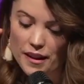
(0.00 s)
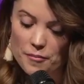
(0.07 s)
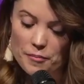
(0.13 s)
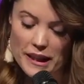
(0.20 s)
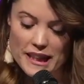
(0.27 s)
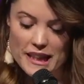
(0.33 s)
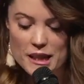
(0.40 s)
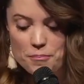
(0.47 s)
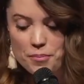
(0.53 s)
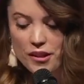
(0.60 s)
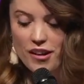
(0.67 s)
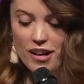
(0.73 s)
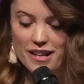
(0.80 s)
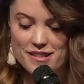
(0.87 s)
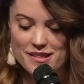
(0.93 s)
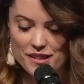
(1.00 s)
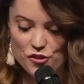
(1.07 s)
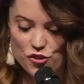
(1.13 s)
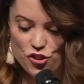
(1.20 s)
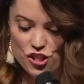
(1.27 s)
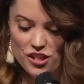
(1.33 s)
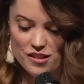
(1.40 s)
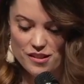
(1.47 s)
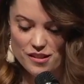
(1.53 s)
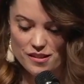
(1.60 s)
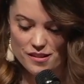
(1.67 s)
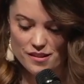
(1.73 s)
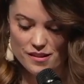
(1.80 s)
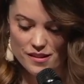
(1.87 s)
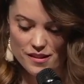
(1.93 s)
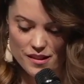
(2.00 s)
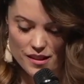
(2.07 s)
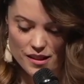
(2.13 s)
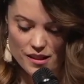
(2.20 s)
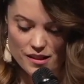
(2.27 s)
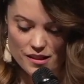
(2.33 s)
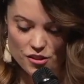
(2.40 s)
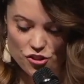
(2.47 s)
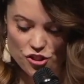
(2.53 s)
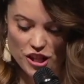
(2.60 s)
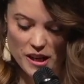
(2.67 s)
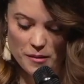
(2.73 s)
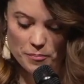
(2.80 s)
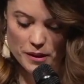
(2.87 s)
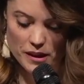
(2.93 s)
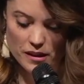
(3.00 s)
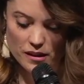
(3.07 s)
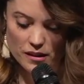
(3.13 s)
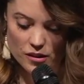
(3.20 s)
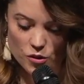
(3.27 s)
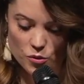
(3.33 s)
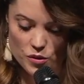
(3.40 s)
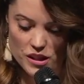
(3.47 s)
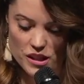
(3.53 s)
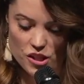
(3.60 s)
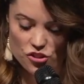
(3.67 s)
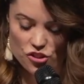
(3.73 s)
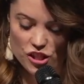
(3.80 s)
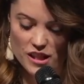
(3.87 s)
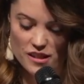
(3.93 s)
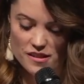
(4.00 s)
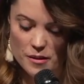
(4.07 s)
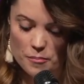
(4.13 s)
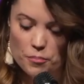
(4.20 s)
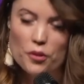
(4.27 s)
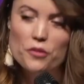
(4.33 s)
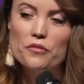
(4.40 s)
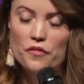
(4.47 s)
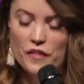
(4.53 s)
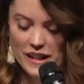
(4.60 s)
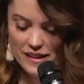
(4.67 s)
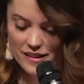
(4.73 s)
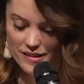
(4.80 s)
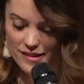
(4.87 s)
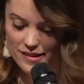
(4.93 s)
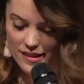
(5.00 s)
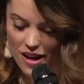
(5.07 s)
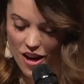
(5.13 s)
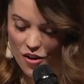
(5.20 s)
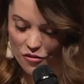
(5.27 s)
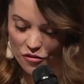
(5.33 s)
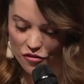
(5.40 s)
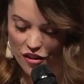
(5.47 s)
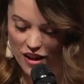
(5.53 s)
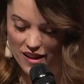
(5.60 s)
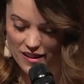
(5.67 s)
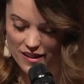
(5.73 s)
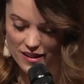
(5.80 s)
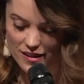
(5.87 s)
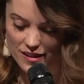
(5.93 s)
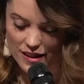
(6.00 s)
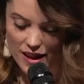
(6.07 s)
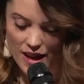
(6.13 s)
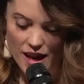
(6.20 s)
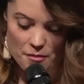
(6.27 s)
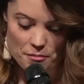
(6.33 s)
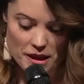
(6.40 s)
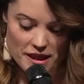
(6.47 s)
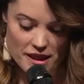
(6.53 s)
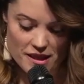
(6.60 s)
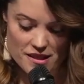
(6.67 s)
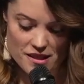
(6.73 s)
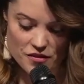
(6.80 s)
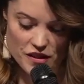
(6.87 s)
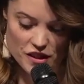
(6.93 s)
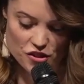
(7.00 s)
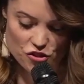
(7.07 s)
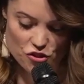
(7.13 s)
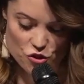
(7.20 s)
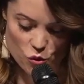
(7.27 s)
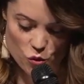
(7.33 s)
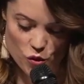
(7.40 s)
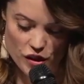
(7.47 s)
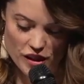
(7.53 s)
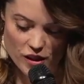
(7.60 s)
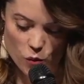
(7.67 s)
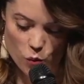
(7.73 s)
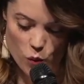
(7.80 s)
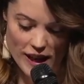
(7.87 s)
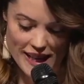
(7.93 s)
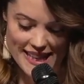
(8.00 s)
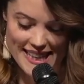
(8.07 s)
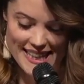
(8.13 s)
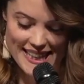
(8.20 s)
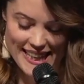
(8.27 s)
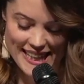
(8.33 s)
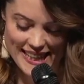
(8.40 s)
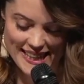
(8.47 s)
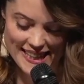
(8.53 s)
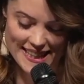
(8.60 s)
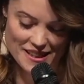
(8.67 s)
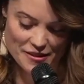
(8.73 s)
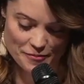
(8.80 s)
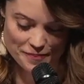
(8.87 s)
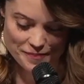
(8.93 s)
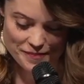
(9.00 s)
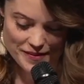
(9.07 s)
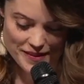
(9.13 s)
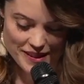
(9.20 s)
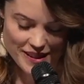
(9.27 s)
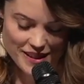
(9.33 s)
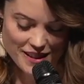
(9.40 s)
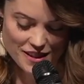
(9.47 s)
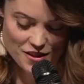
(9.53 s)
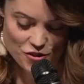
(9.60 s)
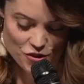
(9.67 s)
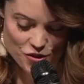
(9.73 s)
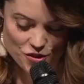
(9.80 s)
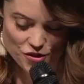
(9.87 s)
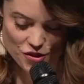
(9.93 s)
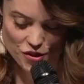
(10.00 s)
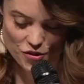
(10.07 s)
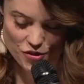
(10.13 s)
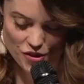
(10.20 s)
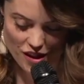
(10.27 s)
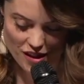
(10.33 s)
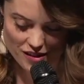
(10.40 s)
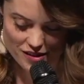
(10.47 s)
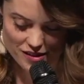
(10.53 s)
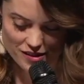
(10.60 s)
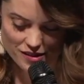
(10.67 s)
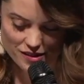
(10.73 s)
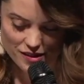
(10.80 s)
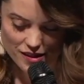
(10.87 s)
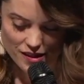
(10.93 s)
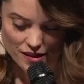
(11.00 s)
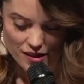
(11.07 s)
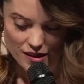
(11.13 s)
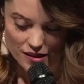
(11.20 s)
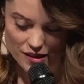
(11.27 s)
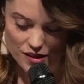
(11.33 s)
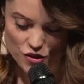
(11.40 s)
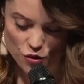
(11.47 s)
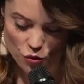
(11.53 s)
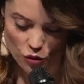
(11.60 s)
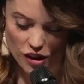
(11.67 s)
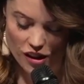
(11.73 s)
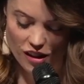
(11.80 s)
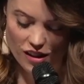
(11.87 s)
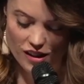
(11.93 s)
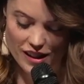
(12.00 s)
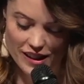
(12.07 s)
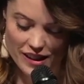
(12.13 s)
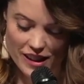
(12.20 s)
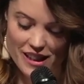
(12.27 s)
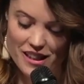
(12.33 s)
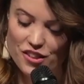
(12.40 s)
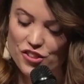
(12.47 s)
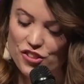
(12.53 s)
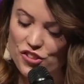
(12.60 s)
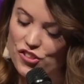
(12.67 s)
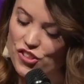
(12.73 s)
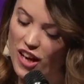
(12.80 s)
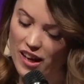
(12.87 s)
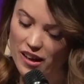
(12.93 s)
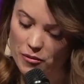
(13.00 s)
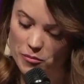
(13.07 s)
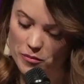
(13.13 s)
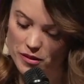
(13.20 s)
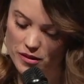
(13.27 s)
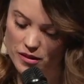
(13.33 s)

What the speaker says: By keeping our eyes on Jesus, the champion who initiates and perfects our faith. Because of the joy awaiting him, he endured the cross, disregarding its shame.